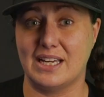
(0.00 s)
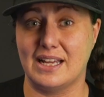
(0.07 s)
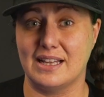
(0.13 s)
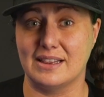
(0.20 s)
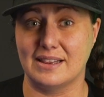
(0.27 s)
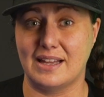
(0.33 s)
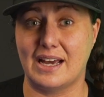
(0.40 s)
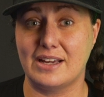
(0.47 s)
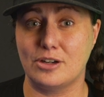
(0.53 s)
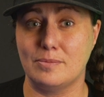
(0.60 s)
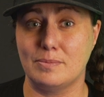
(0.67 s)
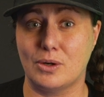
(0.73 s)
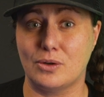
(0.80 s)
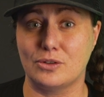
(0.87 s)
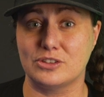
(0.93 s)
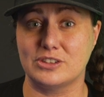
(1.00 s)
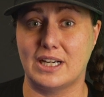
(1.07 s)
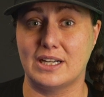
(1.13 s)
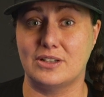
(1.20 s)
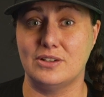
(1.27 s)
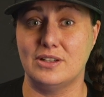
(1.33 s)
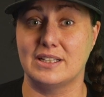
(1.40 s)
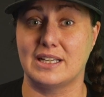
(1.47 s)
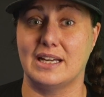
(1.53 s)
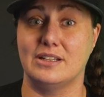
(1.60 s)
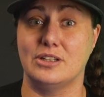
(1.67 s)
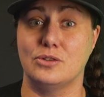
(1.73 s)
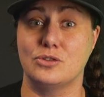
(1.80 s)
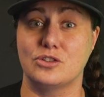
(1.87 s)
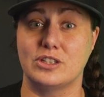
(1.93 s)
a lighter motorcycle,
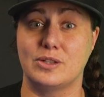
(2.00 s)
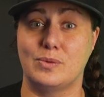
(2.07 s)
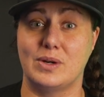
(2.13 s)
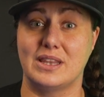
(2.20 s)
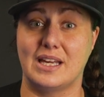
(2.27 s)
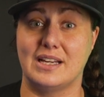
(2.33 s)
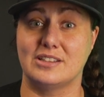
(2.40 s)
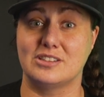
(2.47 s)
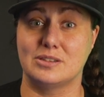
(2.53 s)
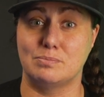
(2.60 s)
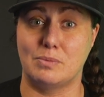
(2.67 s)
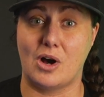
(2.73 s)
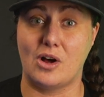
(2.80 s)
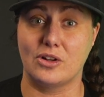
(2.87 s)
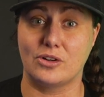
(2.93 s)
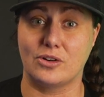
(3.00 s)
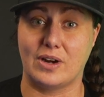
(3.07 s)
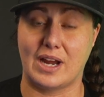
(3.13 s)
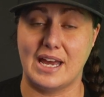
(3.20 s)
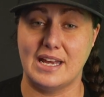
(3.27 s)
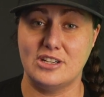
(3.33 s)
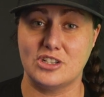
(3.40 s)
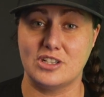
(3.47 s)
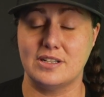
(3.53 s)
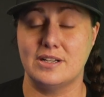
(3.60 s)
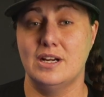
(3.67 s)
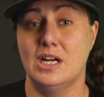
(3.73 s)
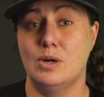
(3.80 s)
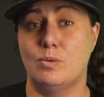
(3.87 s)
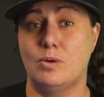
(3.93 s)
again, usually with a smaller engine,
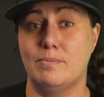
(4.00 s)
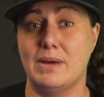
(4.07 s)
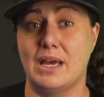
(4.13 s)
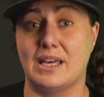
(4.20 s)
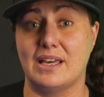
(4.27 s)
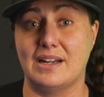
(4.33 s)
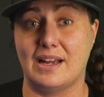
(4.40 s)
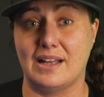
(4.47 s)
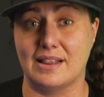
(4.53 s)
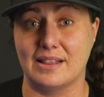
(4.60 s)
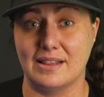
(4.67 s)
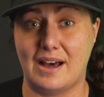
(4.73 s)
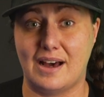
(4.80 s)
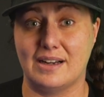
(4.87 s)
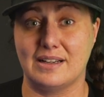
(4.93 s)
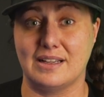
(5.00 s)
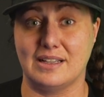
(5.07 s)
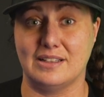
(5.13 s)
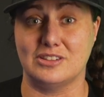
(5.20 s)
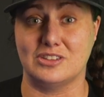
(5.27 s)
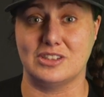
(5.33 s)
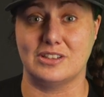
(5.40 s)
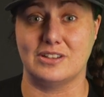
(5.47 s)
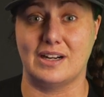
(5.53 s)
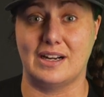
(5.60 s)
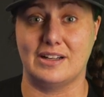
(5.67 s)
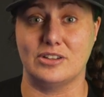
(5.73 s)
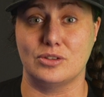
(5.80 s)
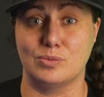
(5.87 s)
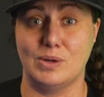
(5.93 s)
will make it a lot easier
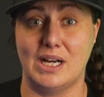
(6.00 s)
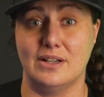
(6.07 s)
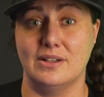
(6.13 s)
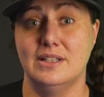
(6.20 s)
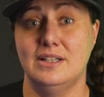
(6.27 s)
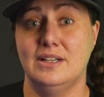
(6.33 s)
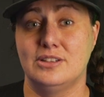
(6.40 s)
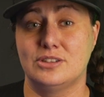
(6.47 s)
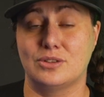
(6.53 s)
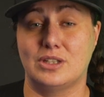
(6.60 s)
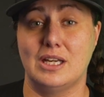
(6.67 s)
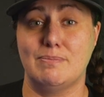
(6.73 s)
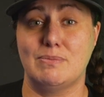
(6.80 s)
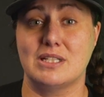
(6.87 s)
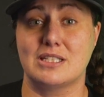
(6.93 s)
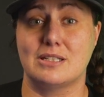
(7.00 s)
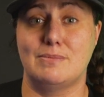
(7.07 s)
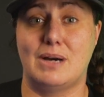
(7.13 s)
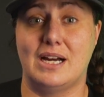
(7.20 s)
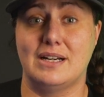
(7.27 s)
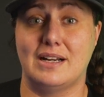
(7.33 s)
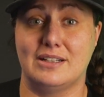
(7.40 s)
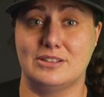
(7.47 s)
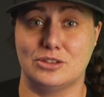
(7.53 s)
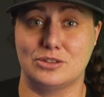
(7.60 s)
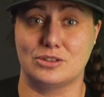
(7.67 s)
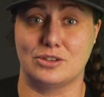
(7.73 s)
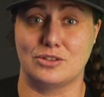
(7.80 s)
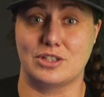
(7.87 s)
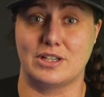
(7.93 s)
as well. So keep these in mind as you're
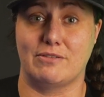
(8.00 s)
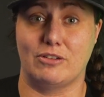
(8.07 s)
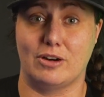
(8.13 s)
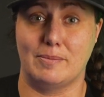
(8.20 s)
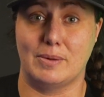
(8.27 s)
searching for a